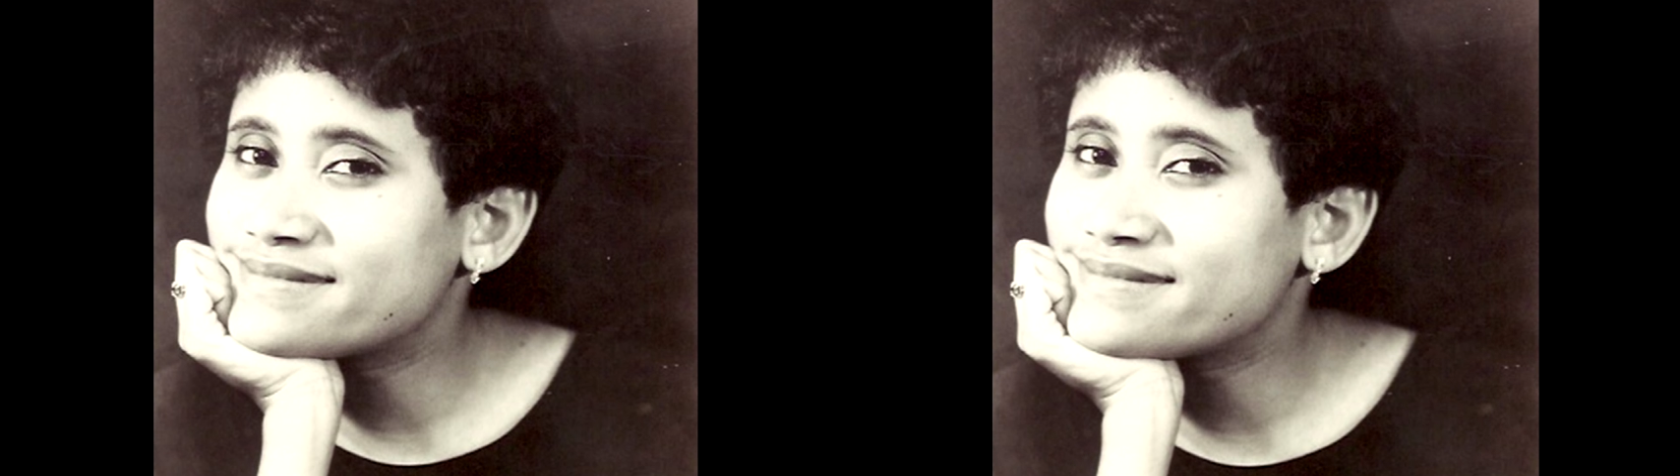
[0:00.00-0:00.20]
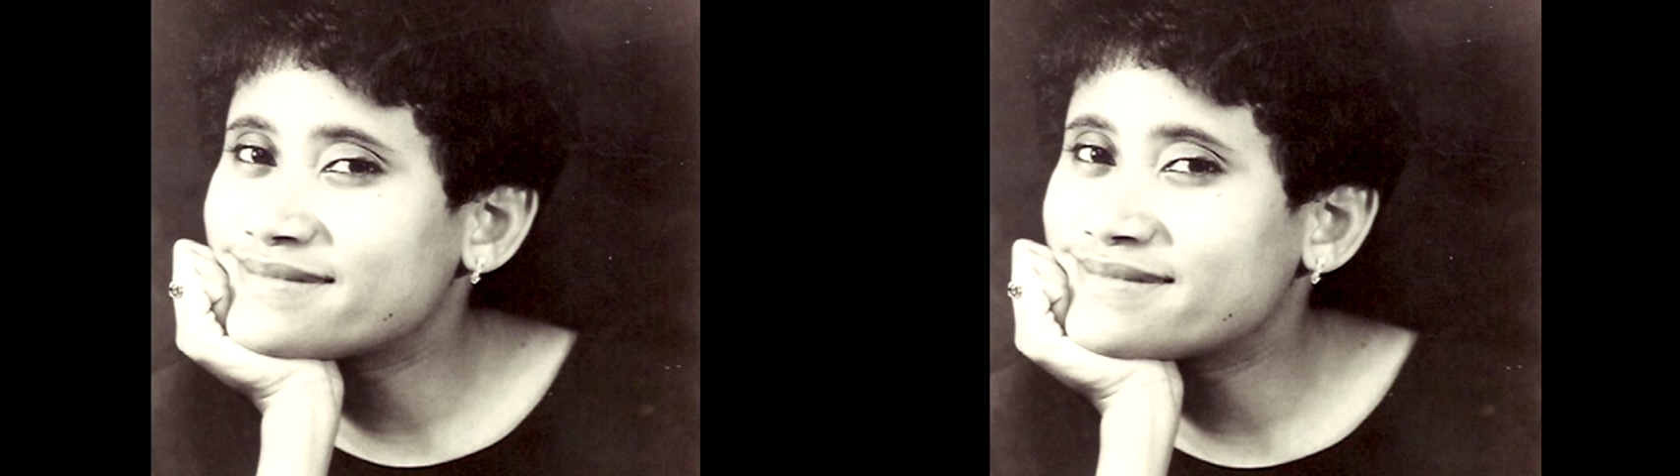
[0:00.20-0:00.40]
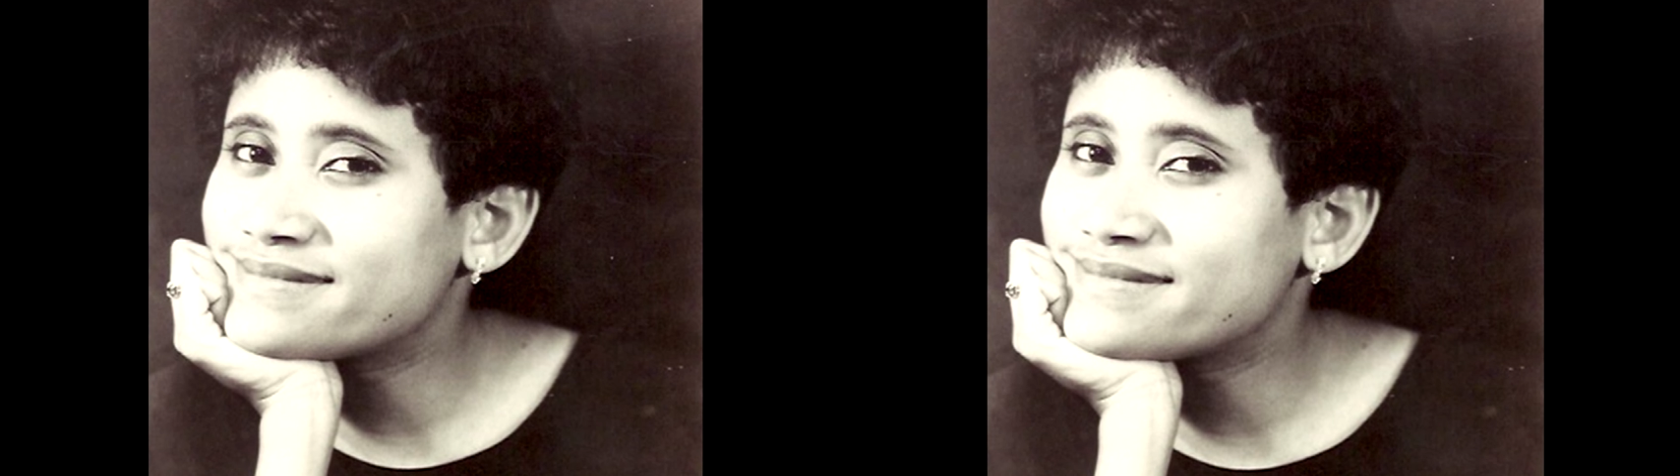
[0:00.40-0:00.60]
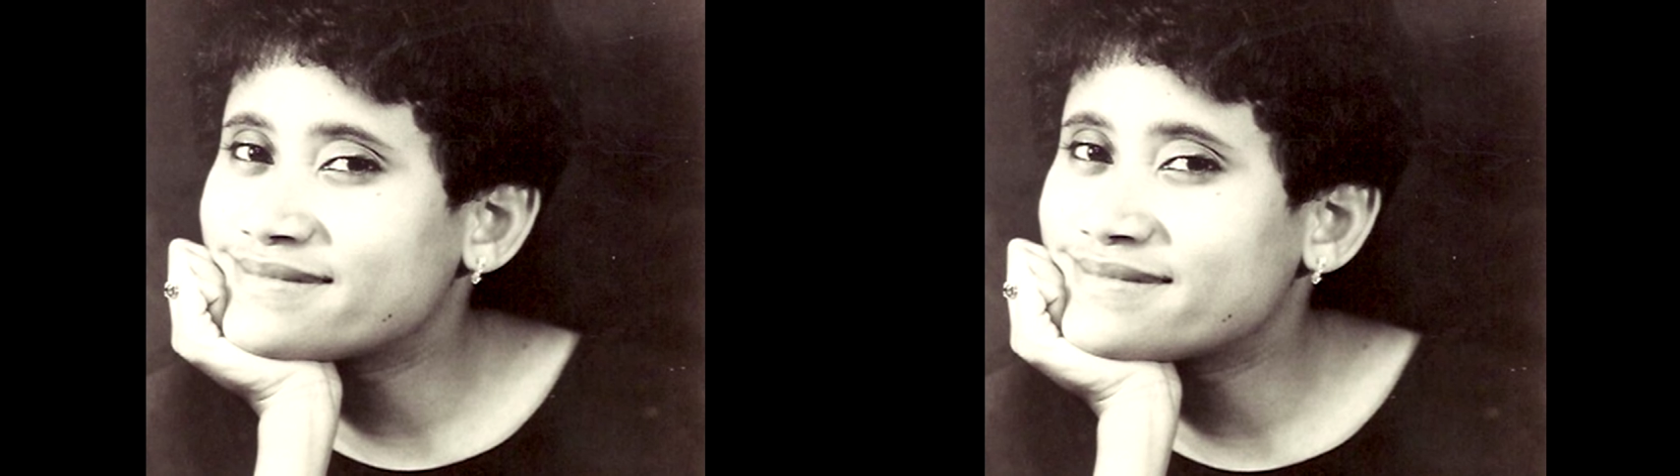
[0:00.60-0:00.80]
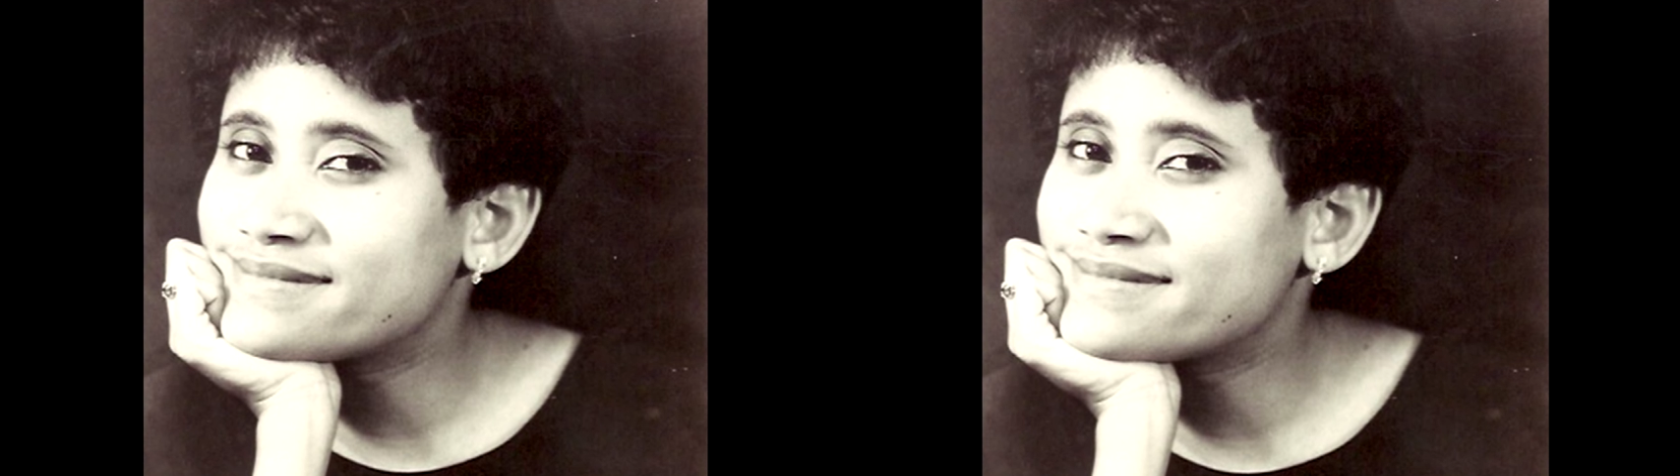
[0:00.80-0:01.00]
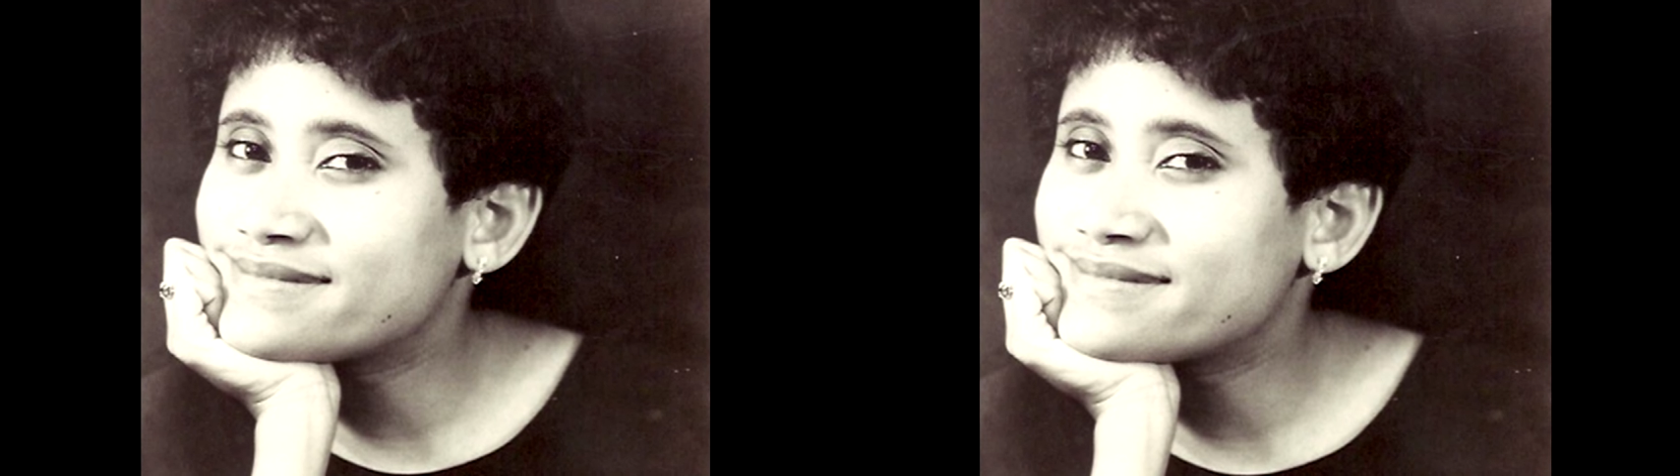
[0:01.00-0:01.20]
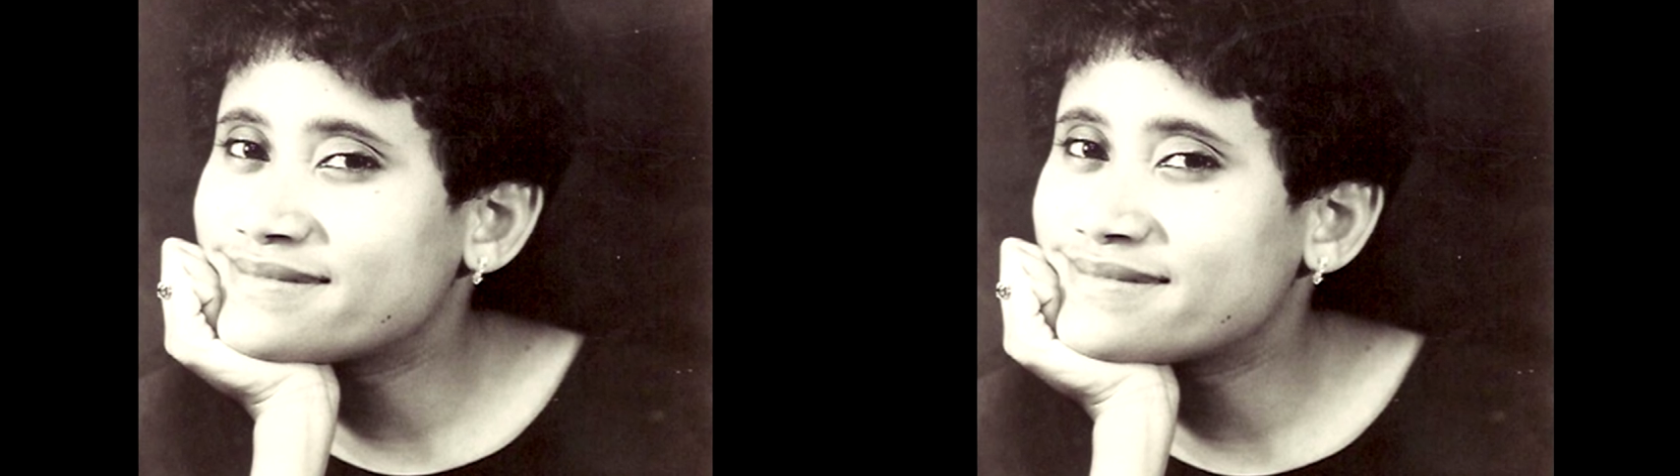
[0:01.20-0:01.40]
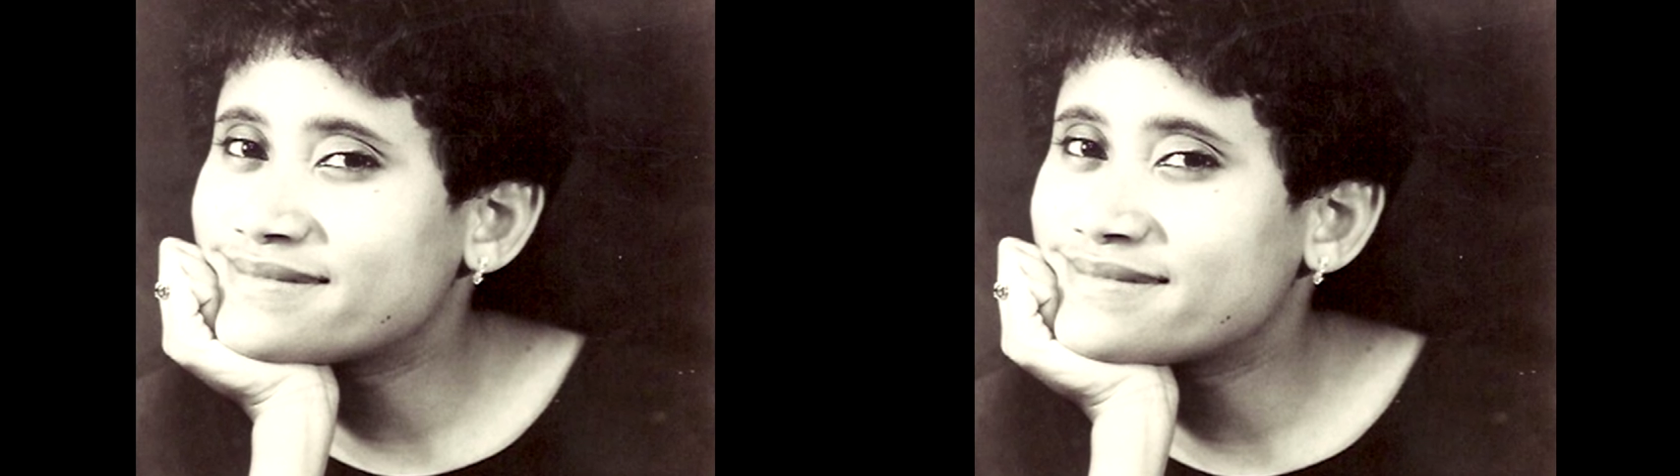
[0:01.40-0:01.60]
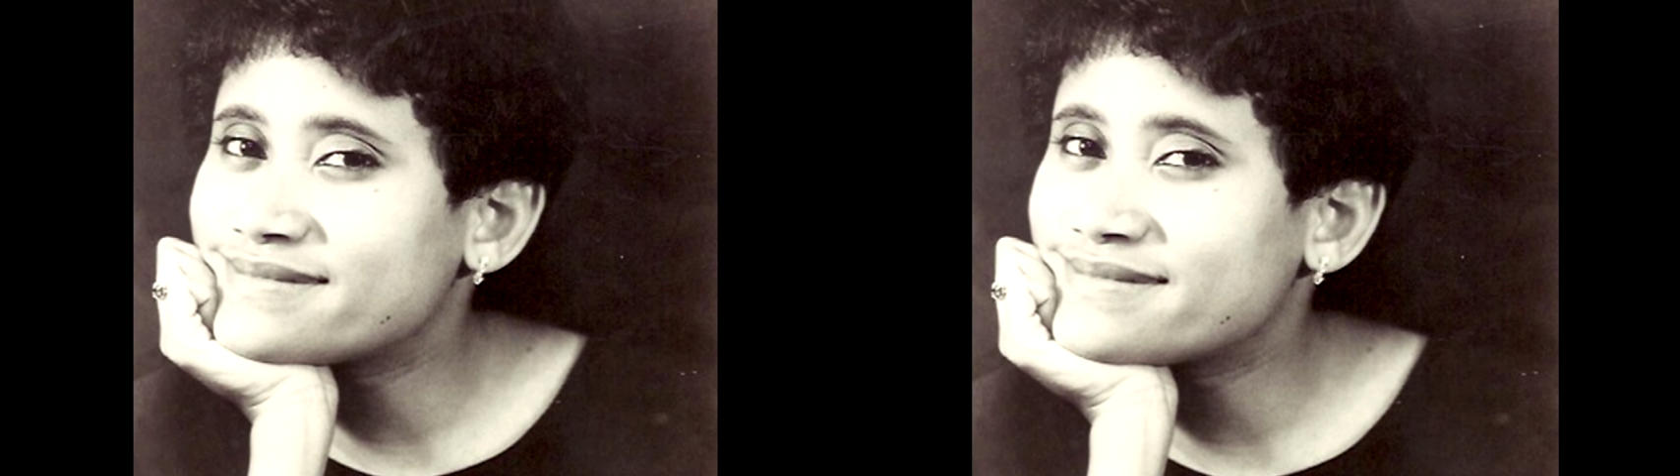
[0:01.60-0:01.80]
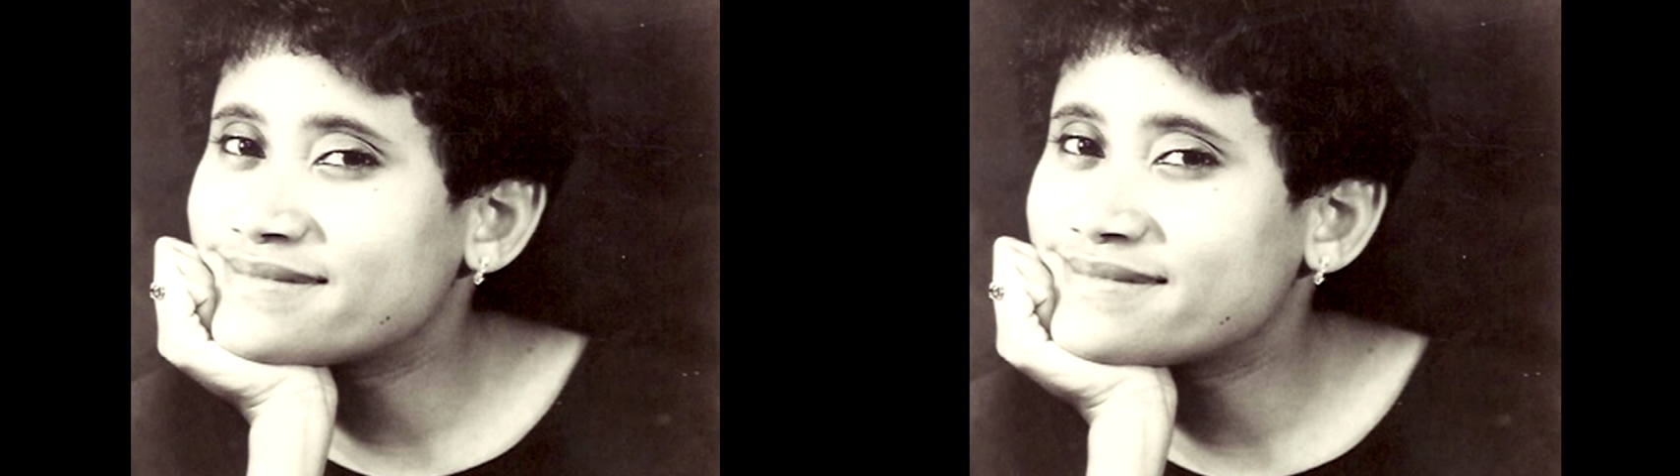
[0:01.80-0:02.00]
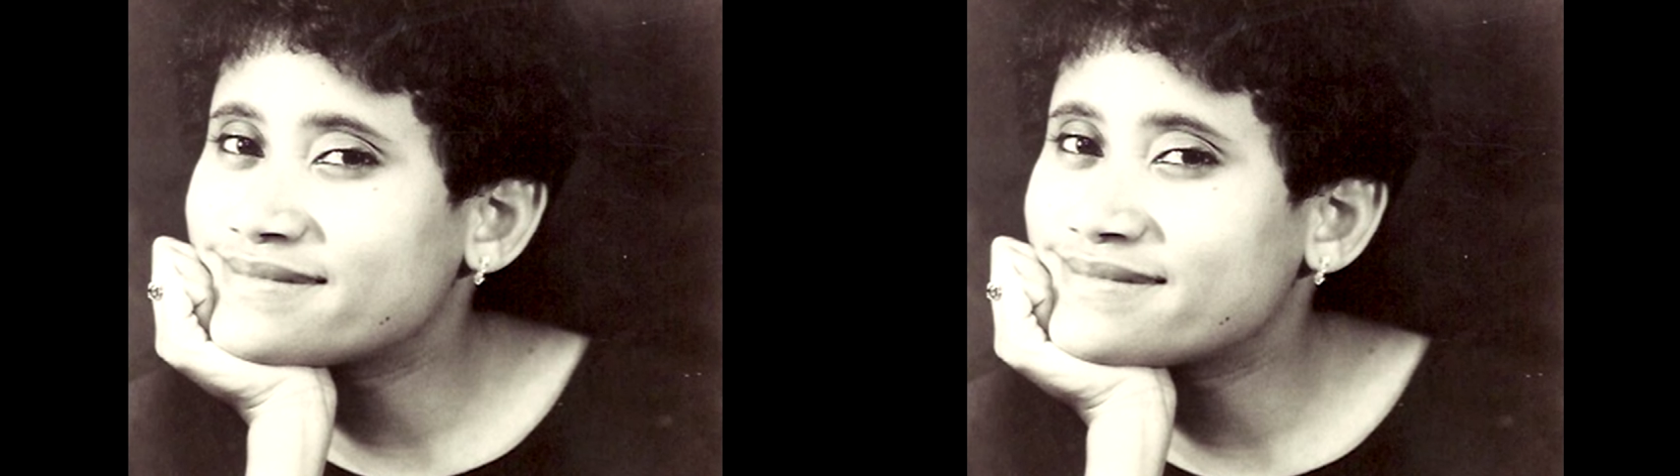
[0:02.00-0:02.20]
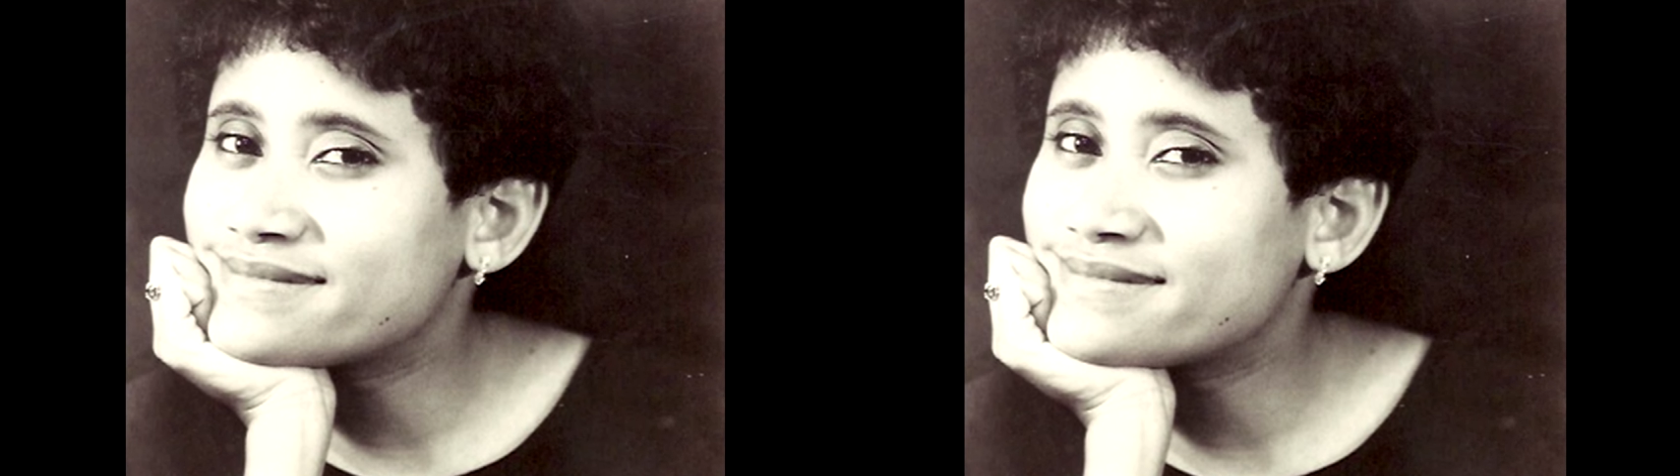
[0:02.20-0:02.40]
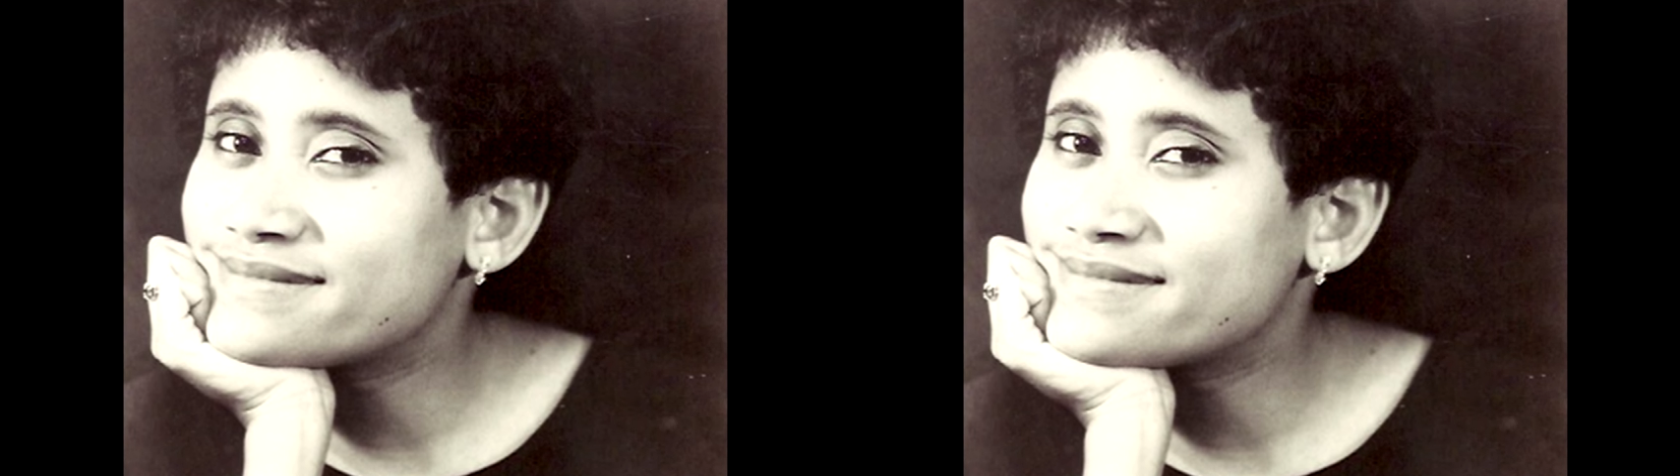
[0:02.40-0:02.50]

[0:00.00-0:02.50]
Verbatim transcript: I was two years out of Syracuse, and uh,